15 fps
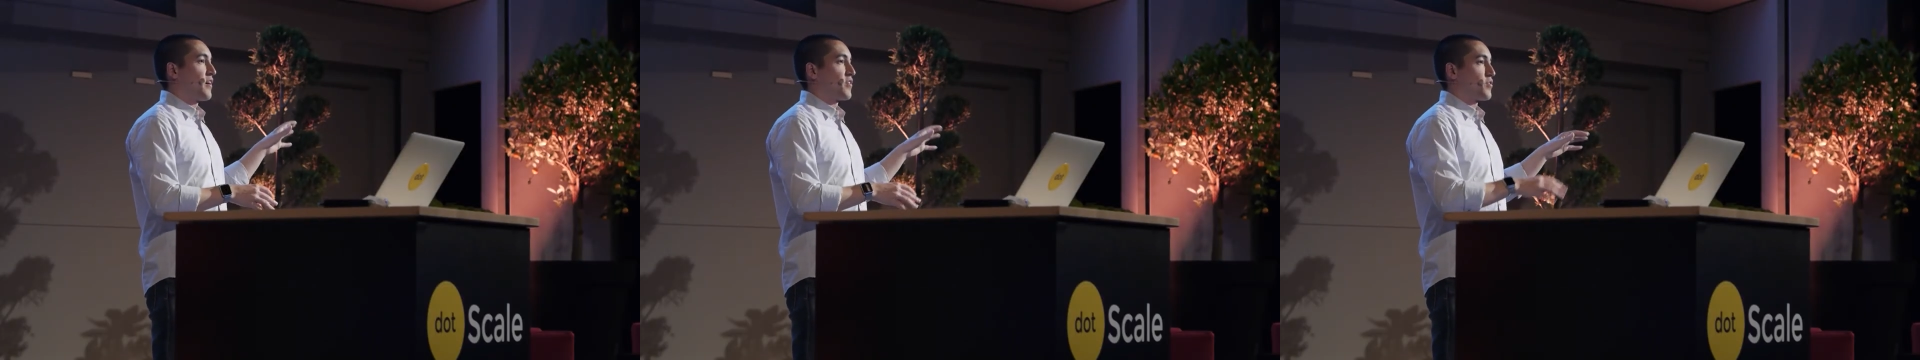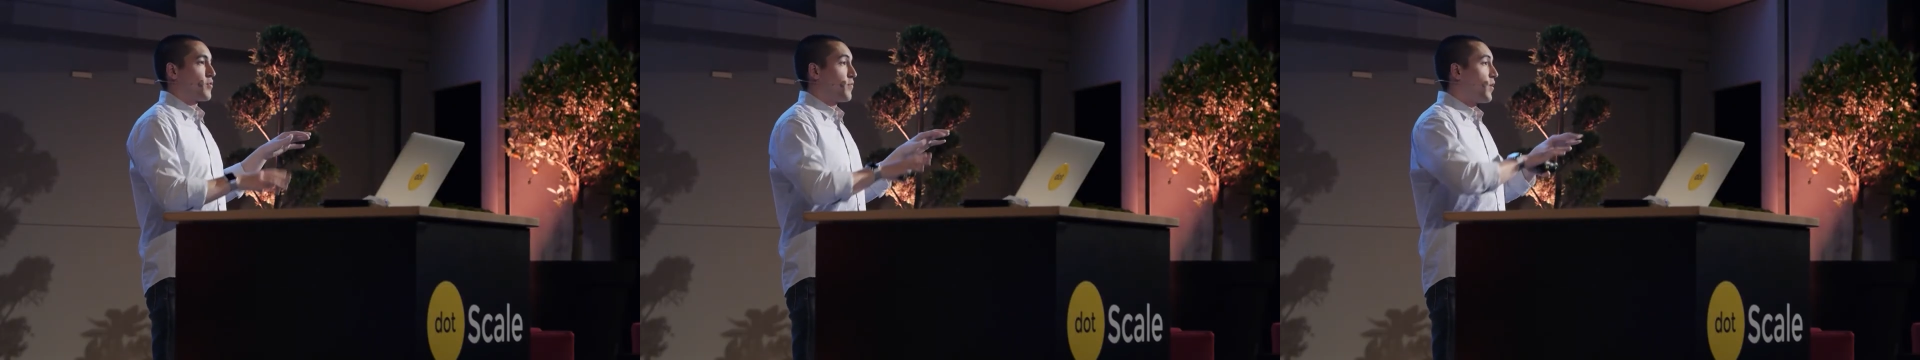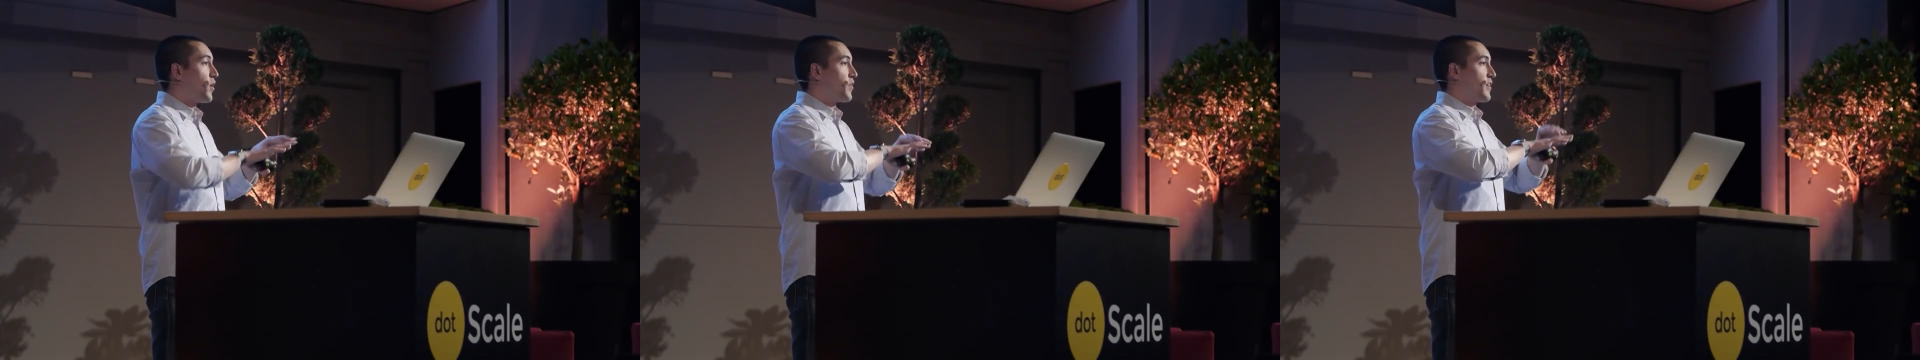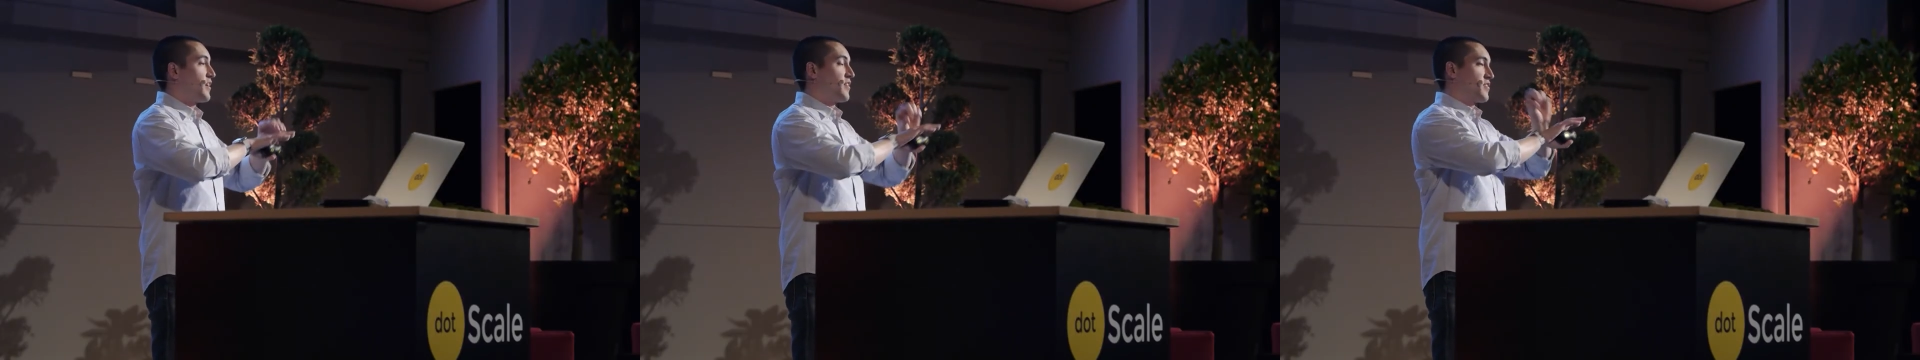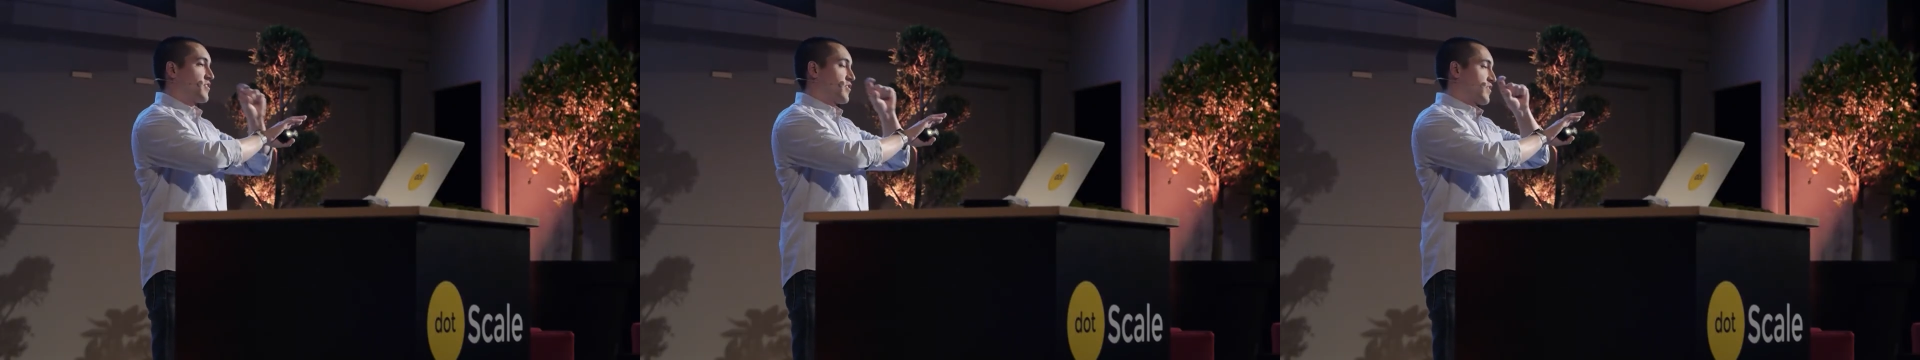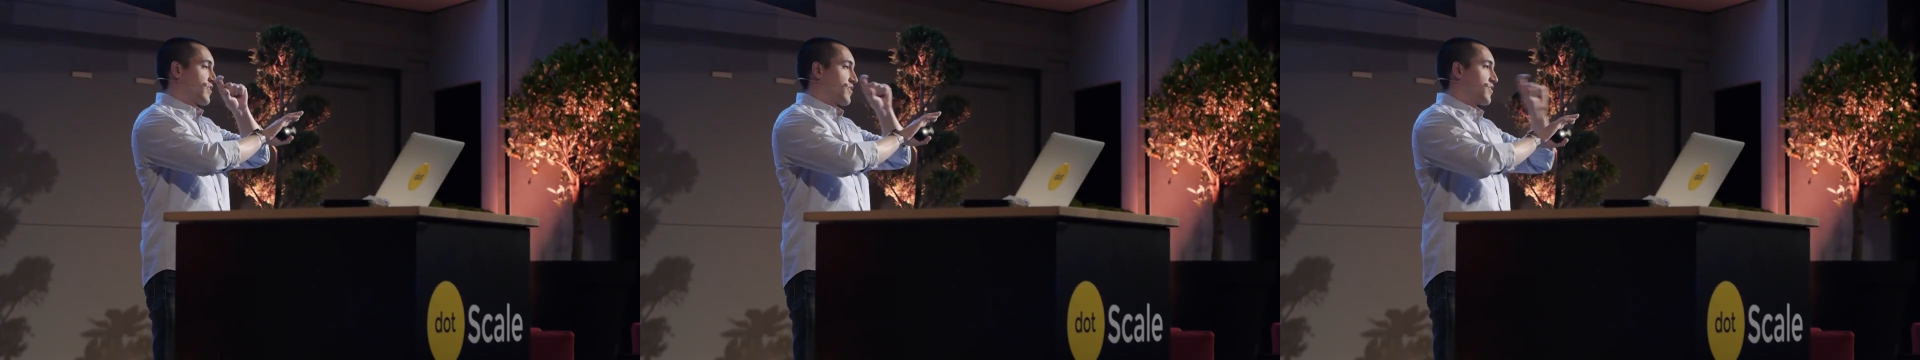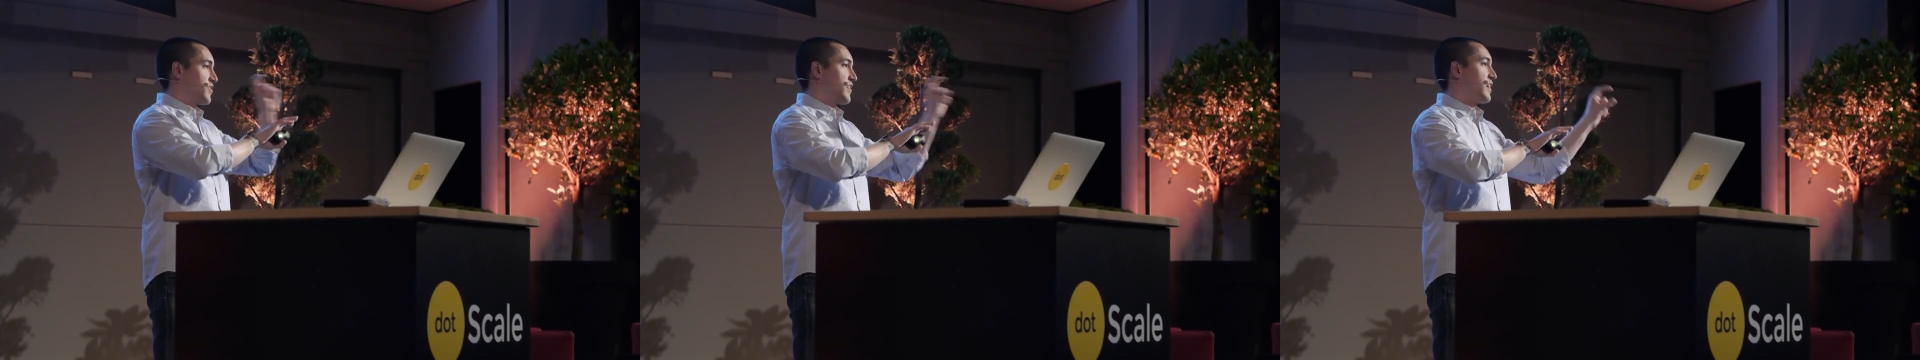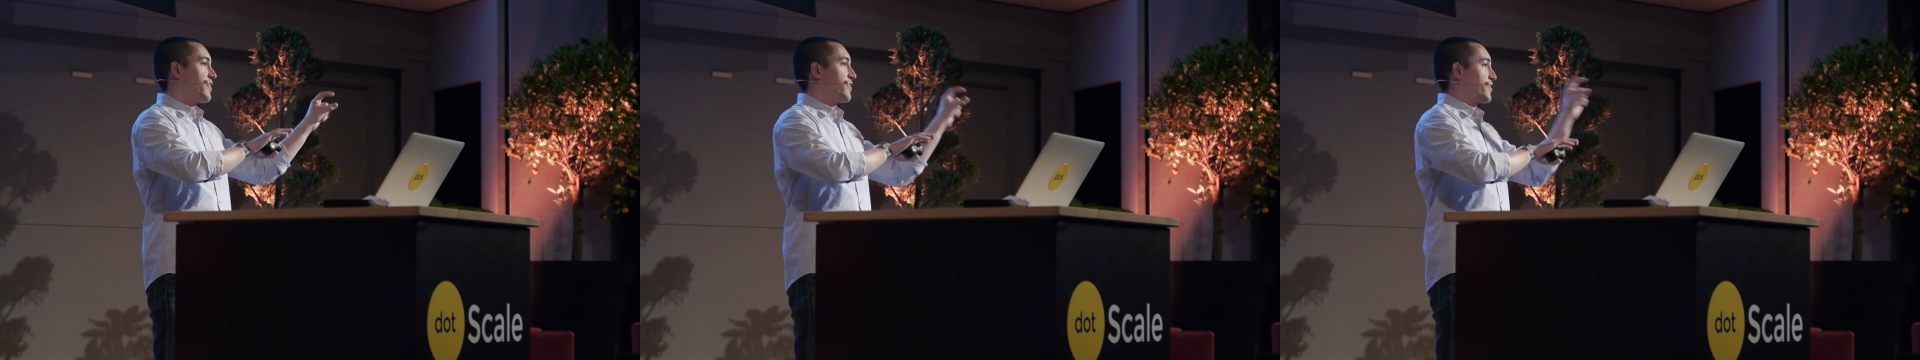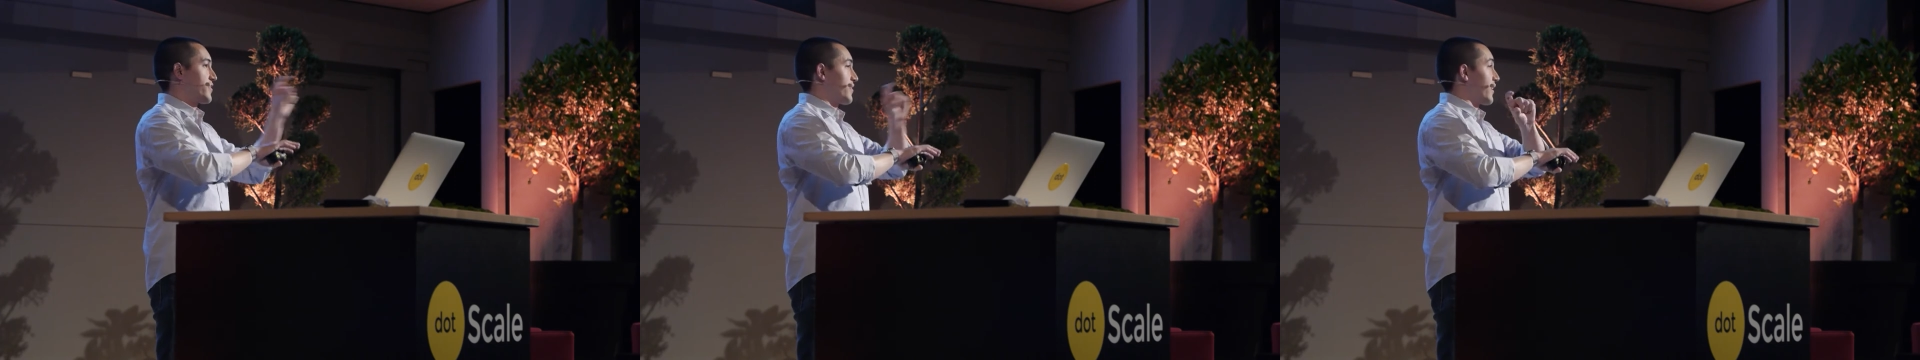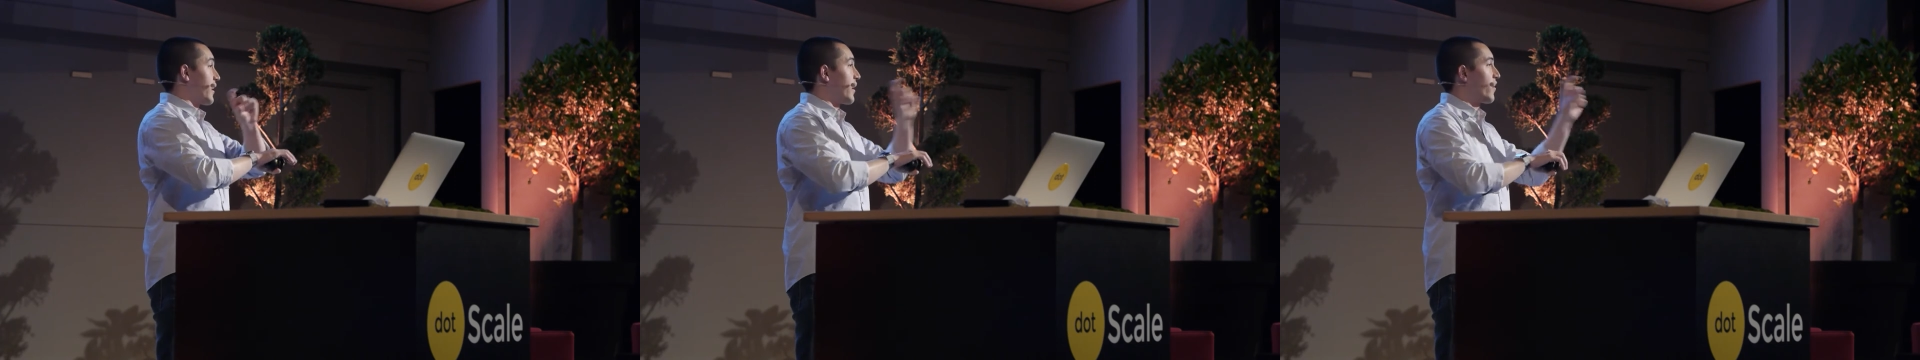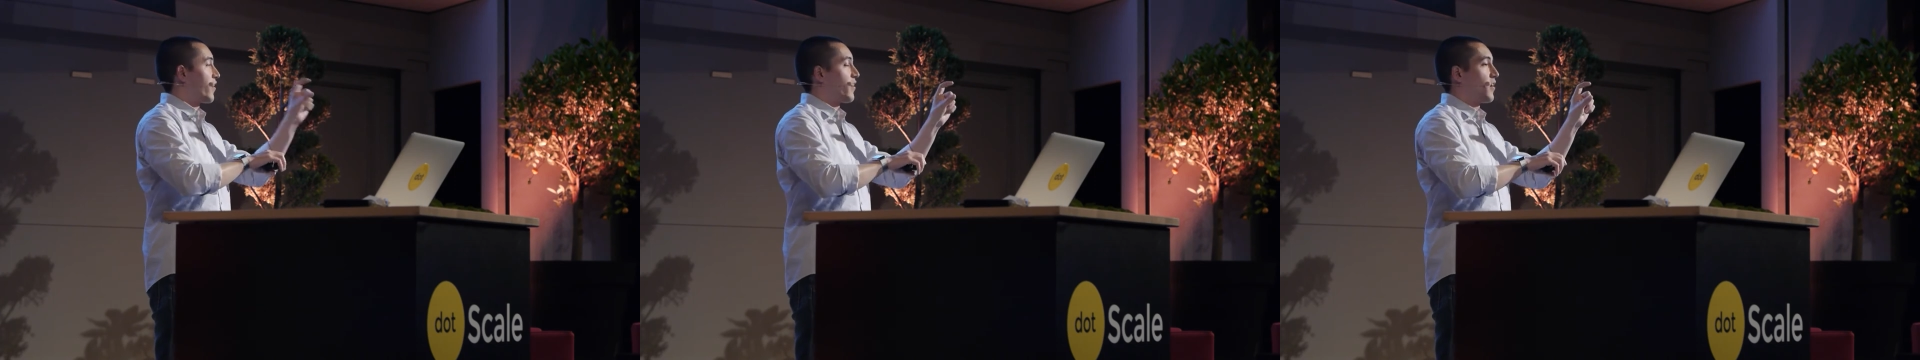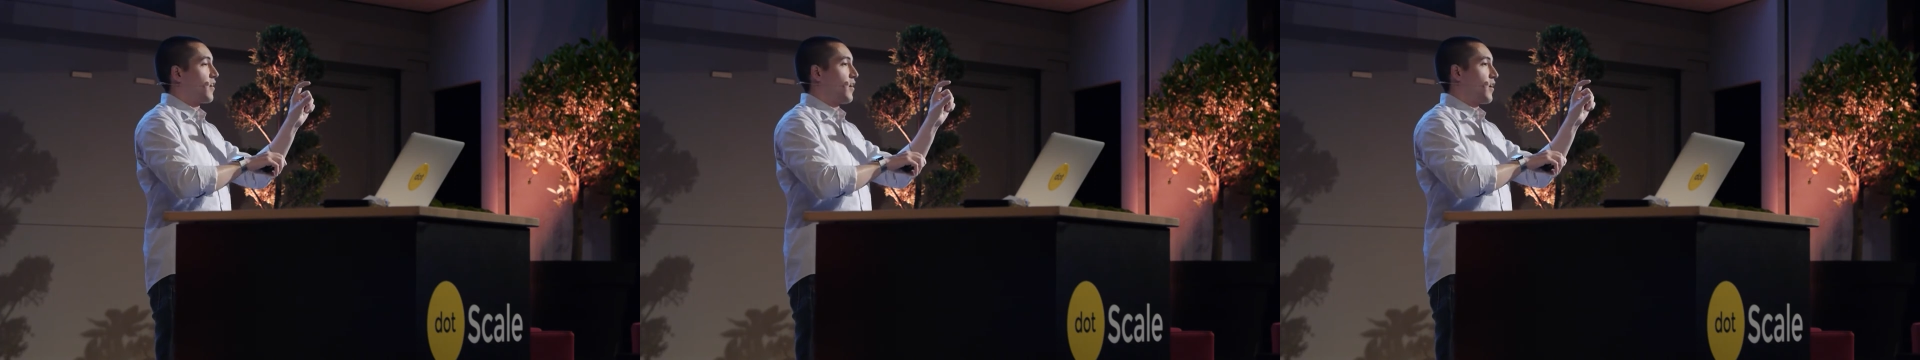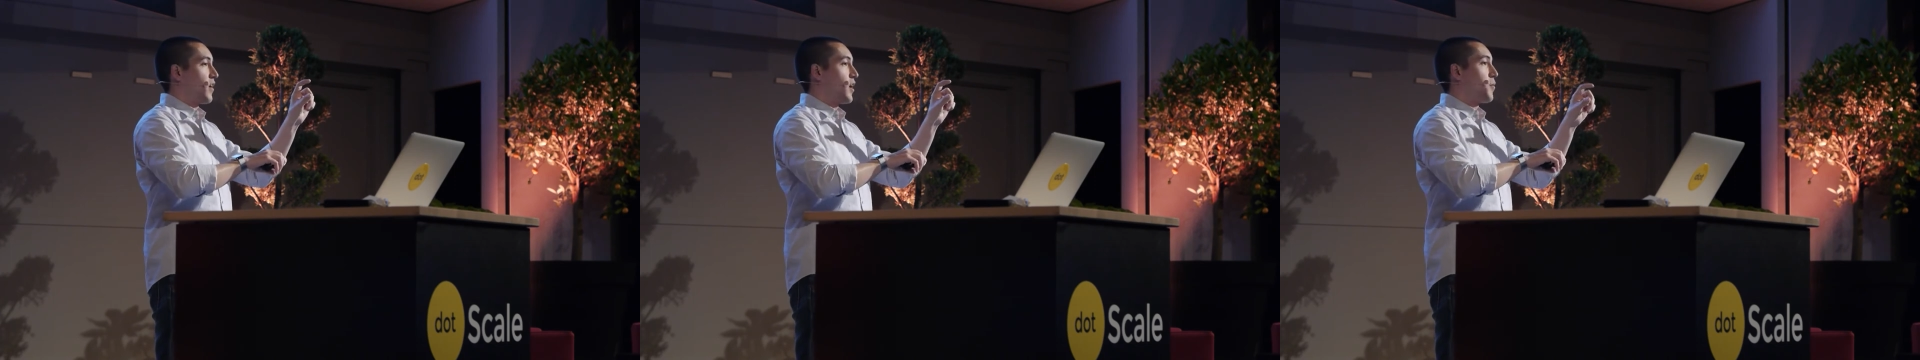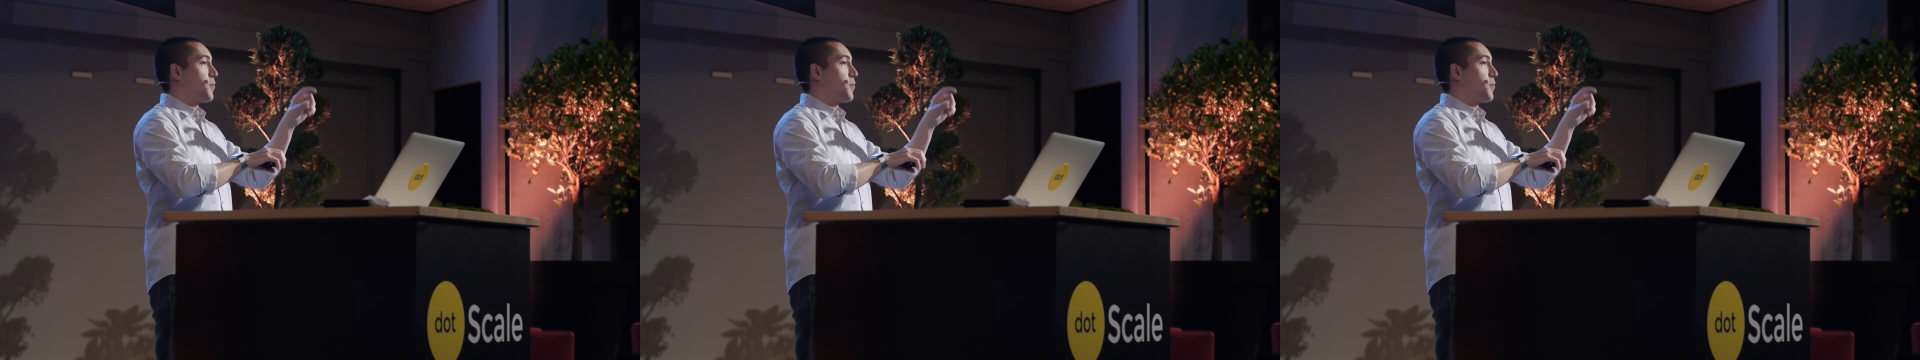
So Vault is just a stateless layer um,